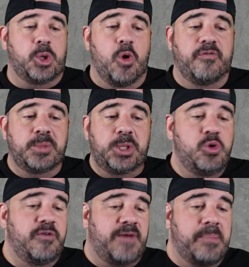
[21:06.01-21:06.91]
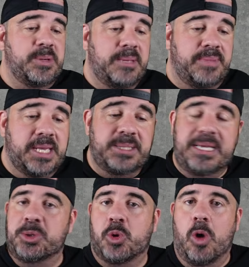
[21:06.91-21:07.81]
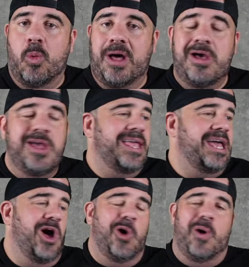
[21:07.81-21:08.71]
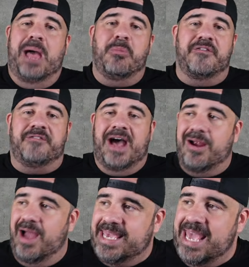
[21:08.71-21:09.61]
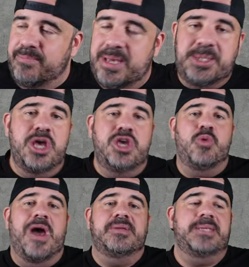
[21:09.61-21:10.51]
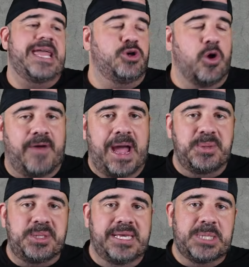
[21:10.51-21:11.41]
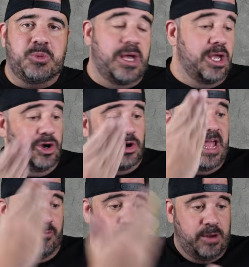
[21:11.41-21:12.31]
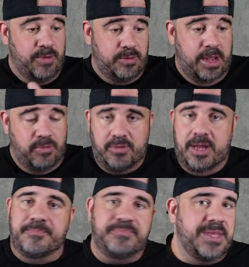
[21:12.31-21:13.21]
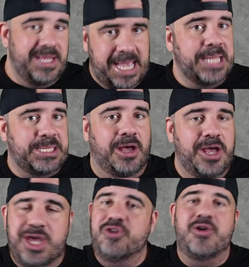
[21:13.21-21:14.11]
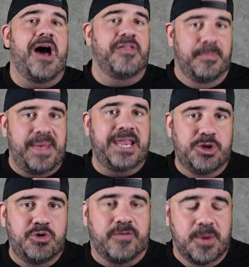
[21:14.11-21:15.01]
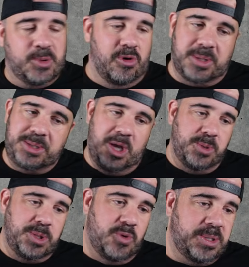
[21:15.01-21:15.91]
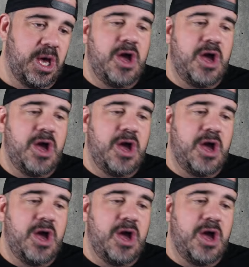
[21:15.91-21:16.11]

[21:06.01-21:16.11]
Going from 2 to 5% because things are going well, like, oh, I'm on fire, I can't miss. You have a day you go 5%, guess what? You're going to have red, red, red, red, red. That's how, you know how the betting universe works. Don't do it.